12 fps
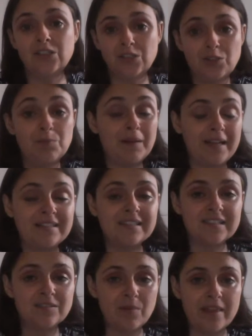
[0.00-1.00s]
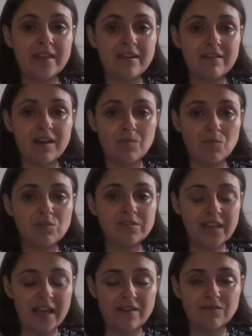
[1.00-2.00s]
to places where there are more
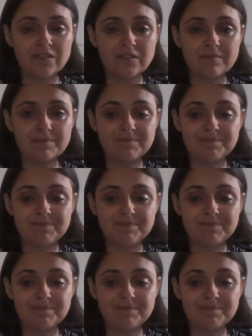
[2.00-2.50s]
slaves.